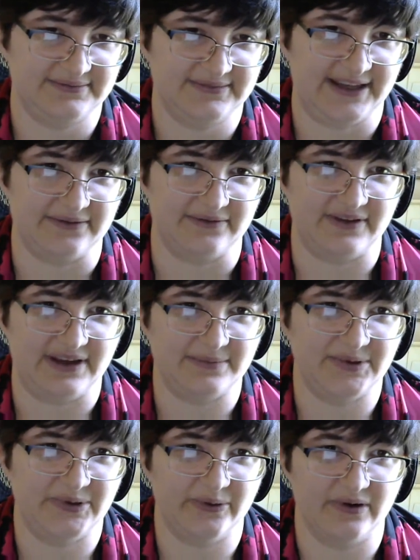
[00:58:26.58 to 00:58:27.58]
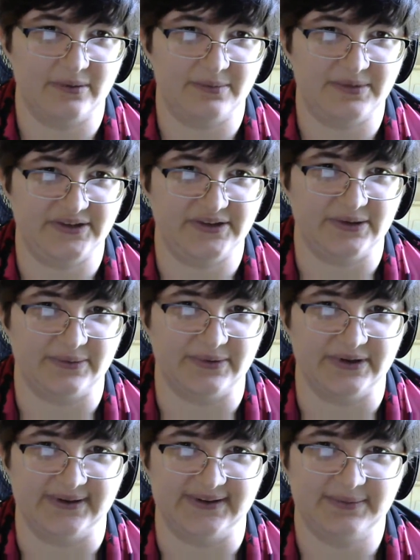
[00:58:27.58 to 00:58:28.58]
get reabsorbed into the
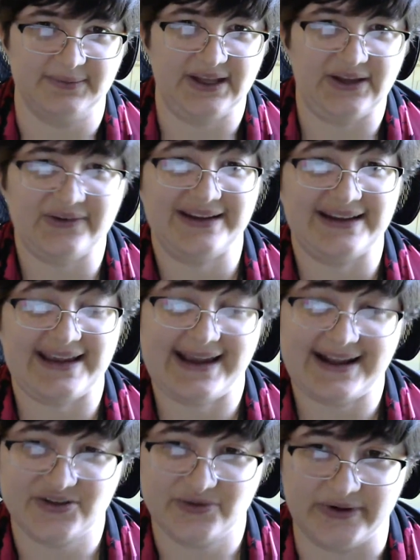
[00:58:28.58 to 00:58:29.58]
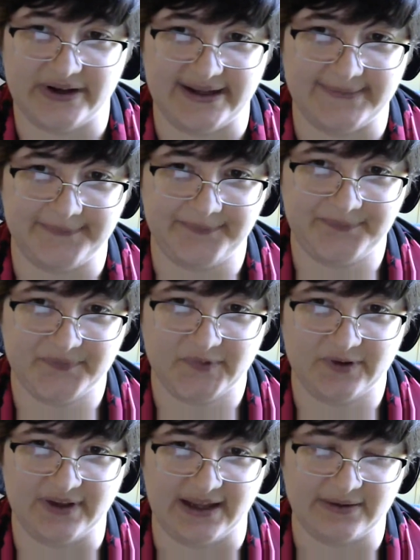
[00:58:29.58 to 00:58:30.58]
world. But you can catch one
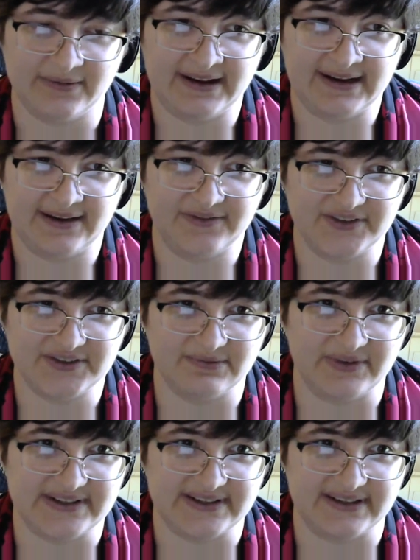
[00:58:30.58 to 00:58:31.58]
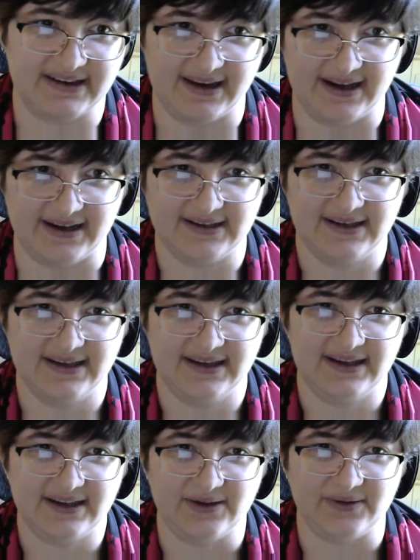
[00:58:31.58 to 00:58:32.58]
like right after someone's died.
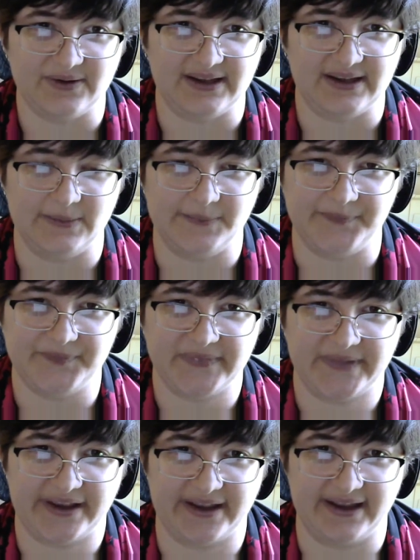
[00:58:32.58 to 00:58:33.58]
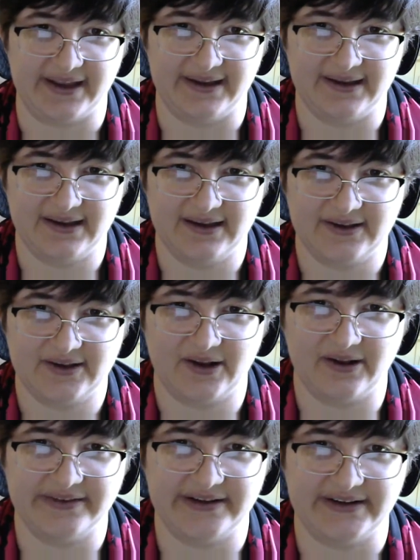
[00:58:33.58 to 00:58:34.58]
You can
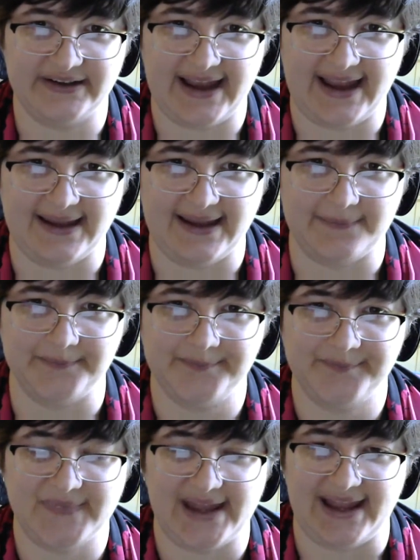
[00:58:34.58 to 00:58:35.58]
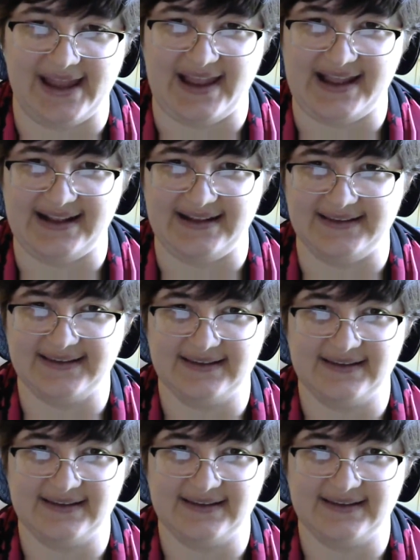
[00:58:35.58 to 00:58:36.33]
call their name, and